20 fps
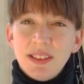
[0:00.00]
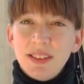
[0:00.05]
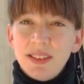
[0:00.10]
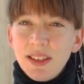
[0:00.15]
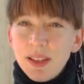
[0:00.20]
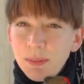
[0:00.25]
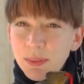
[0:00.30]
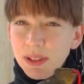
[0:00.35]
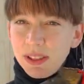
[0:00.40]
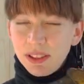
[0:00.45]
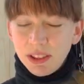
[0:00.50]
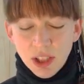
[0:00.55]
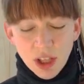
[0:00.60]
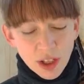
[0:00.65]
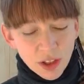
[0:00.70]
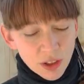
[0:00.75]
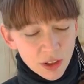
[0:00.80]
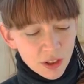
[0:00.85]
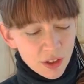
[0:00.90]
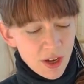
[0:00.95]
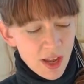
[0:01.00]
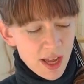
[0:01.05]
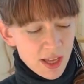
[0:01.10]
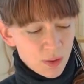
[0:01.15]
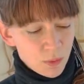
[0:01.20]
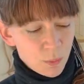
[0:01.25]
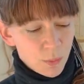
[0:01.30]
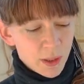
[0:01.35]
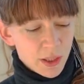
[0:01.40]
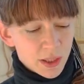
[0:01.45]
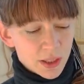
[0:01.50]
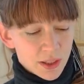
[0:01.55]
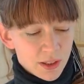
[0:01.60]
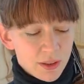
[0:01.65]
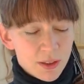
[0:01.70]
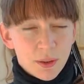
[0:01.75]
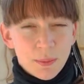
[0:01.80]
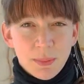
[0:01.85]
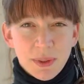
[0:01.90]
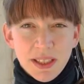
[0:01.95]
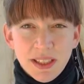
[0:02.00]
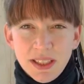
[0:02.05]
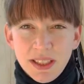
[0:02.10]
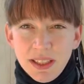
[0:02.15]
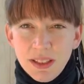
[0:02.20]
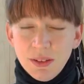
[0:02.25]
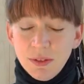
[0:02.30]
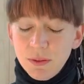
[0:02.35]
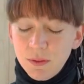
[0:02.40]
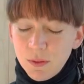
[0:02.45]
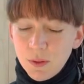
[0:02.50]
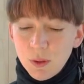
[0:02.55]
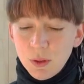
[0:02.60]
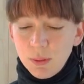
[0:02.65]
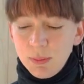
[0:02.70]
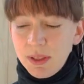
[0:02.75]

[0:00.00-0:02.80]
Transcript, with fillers: a bit longer and work on my form and